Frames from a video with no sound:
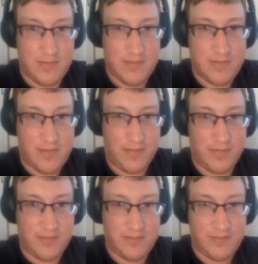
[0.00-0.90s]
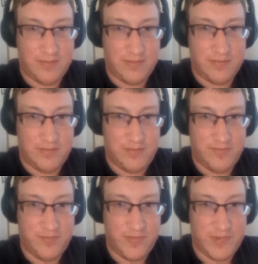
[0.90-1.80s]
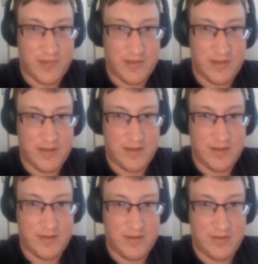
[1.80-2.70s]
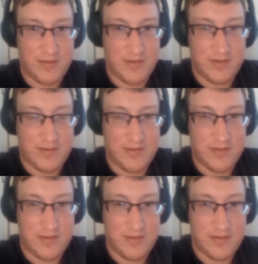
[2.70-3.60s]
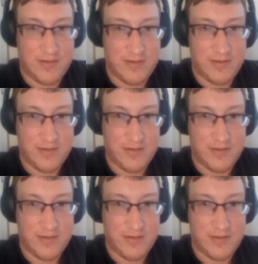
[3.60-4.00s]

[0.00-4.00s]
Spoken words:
The person shown says nothing.